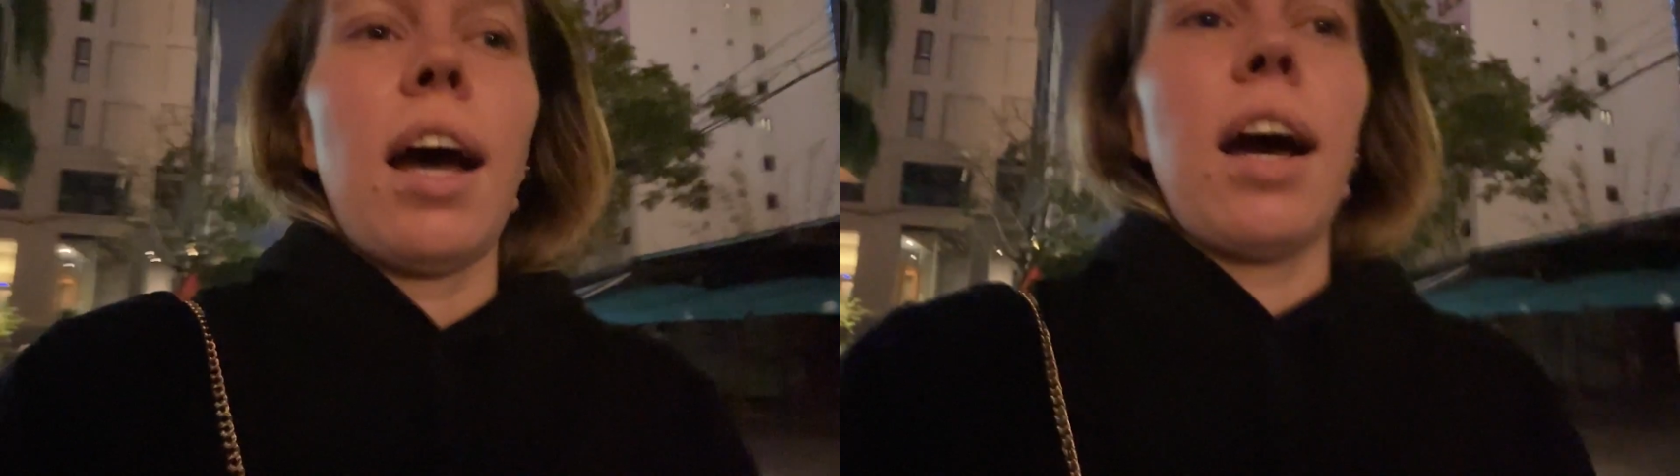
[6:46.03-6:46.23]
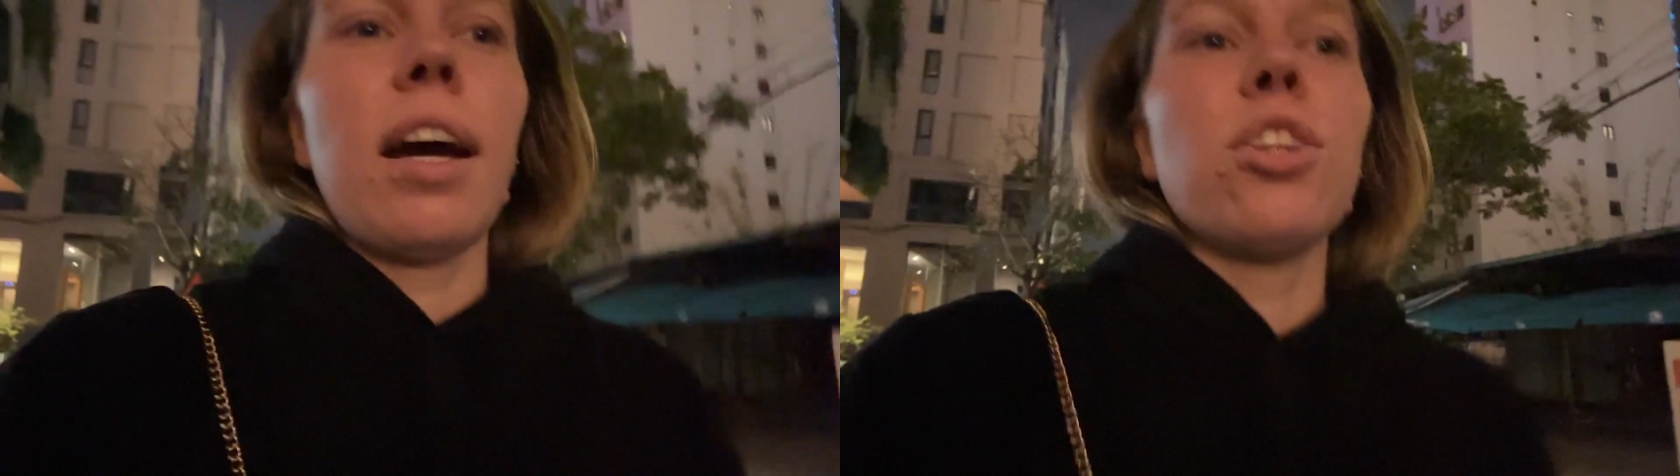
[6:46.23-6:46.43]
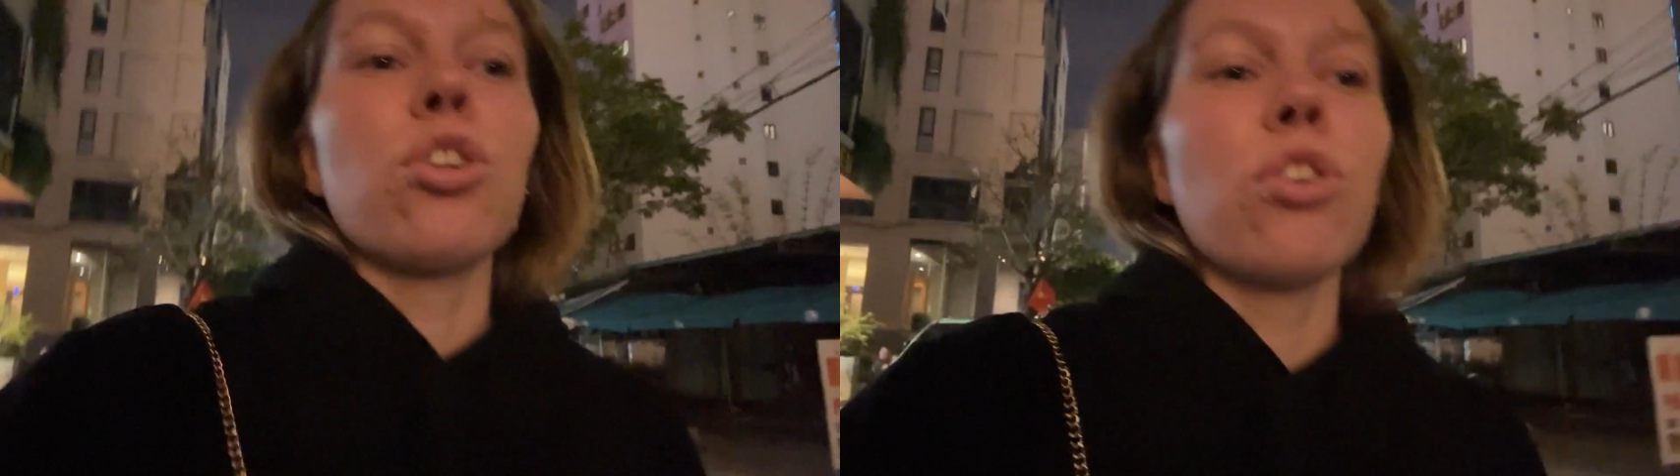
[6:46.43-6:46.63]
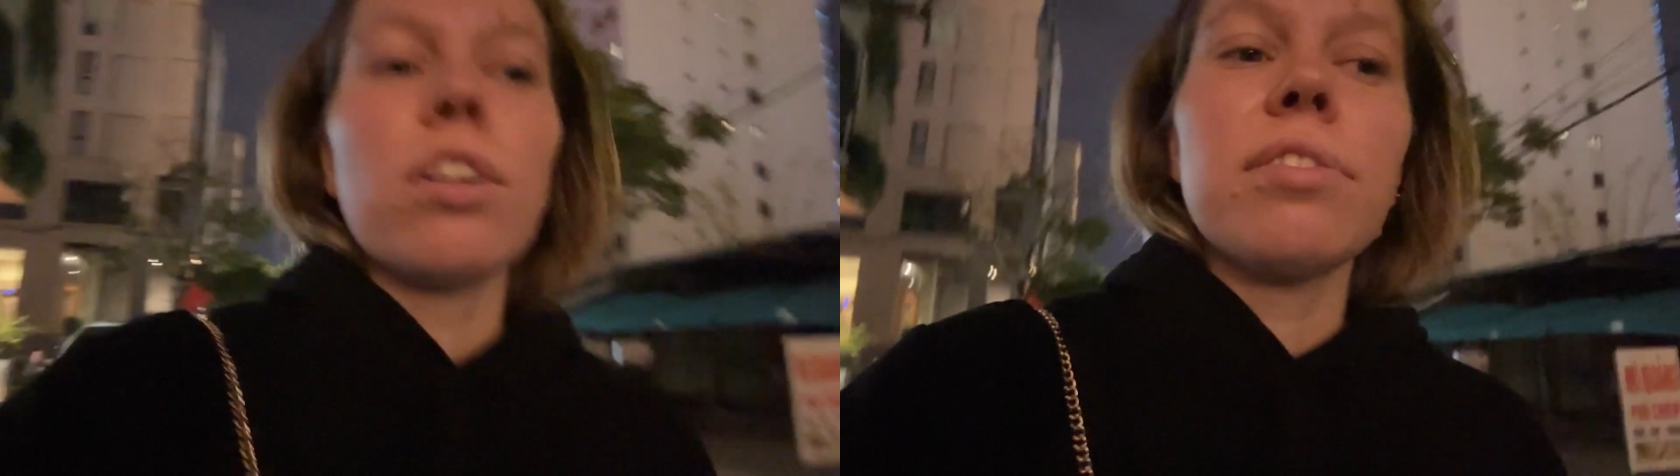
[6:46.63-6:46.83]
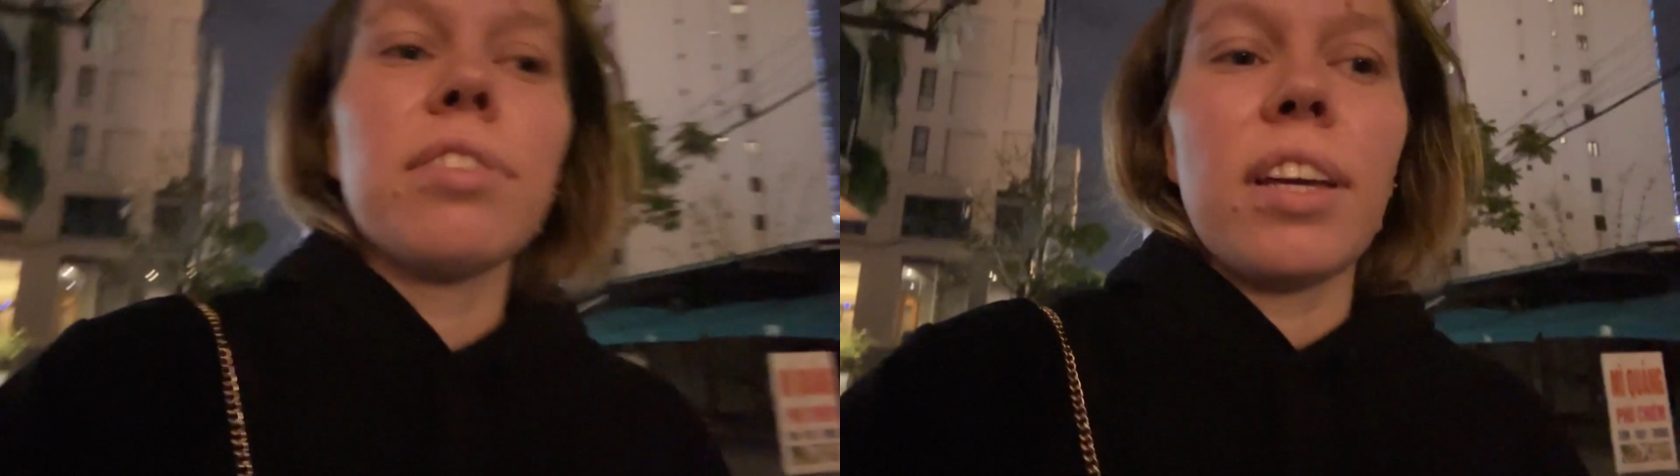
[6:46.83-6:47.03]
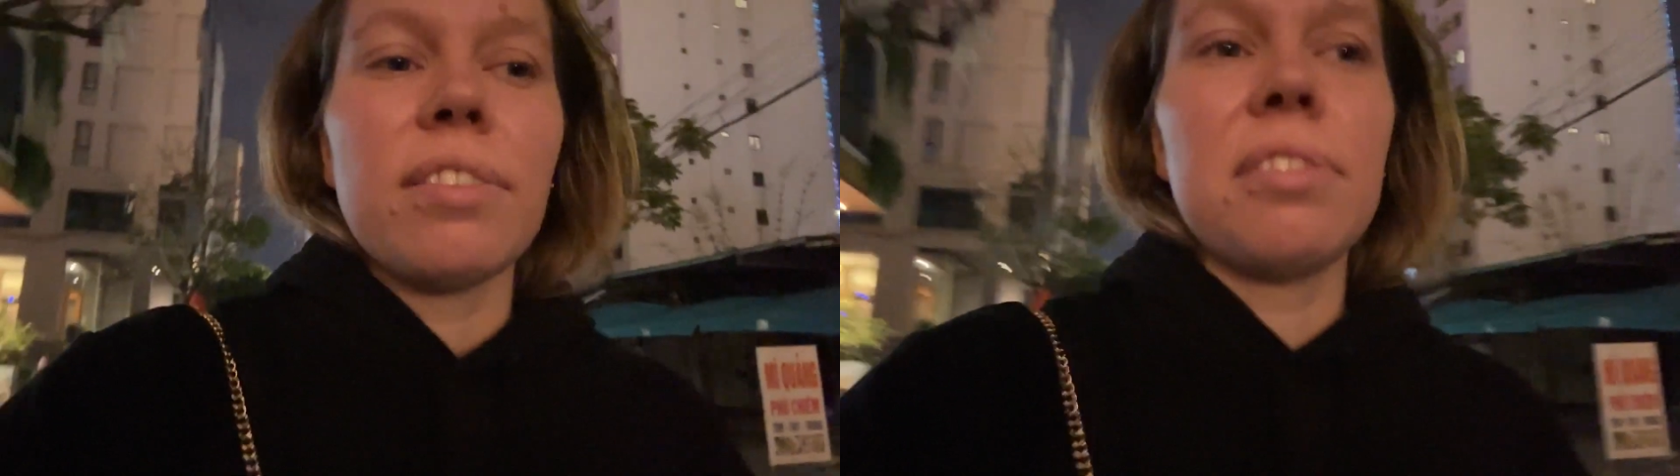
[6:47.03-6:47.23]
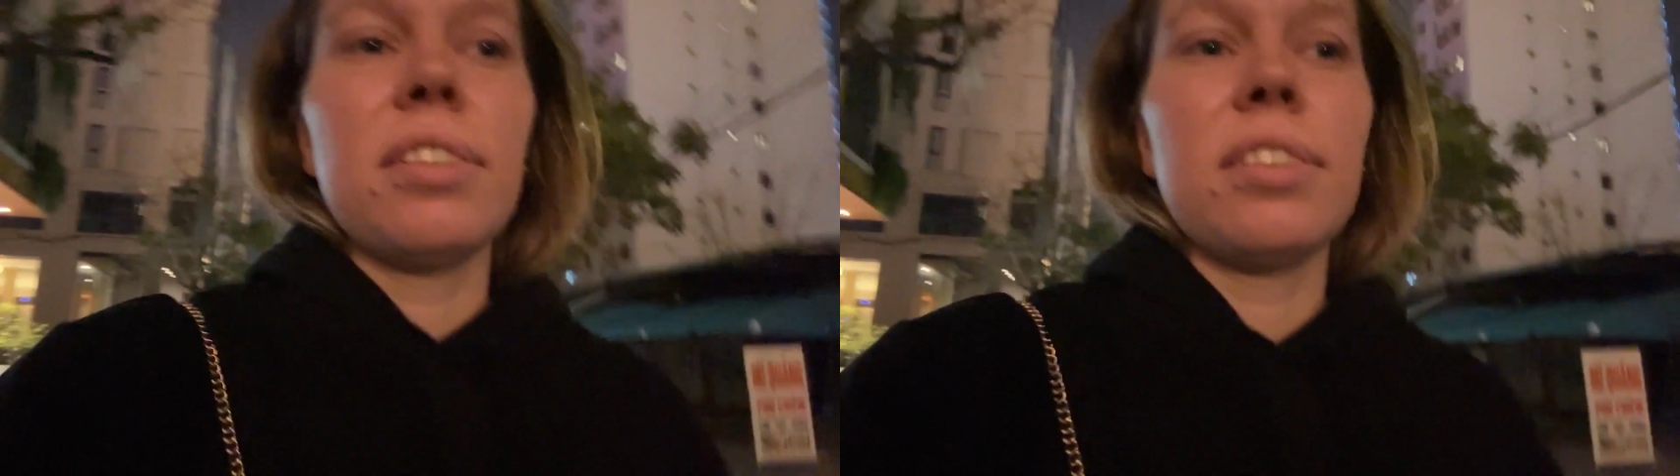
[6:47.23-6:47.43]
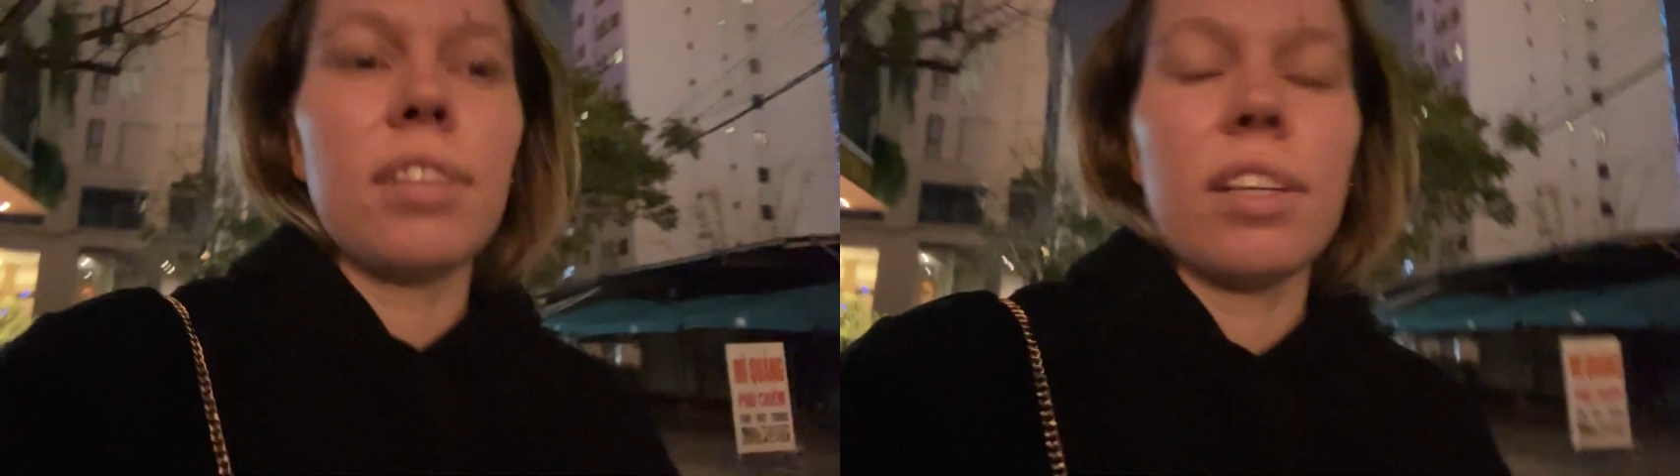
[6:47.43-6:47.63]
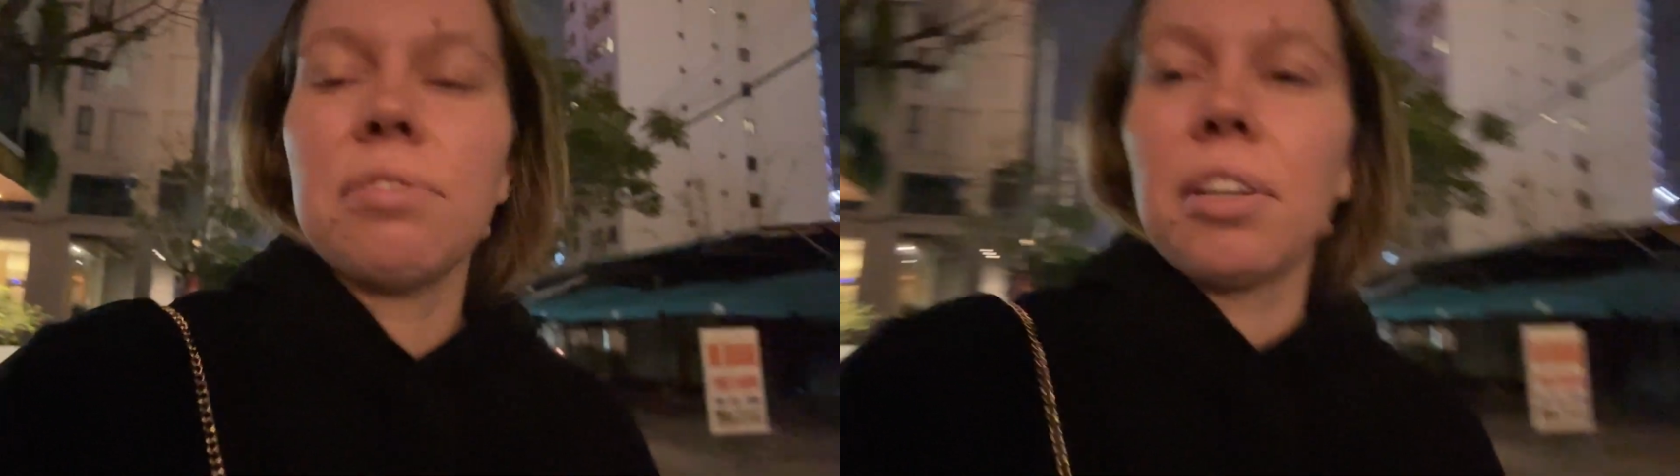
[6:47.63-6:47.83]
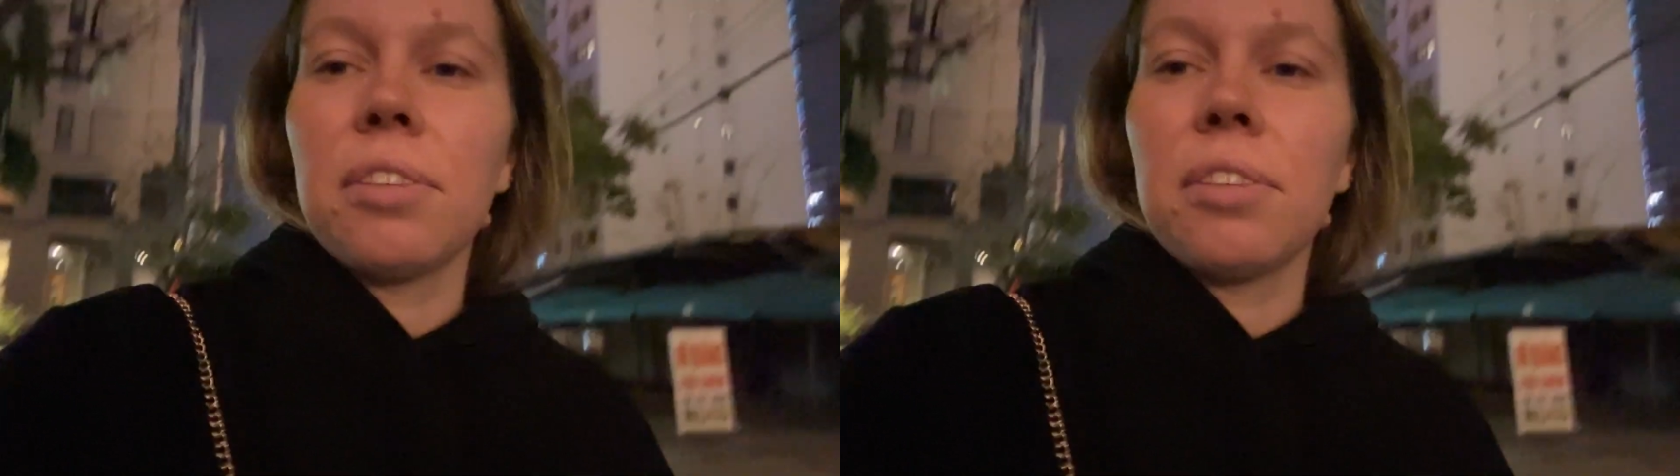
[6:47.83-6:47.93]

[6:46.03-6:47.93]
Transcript: I don't know if I if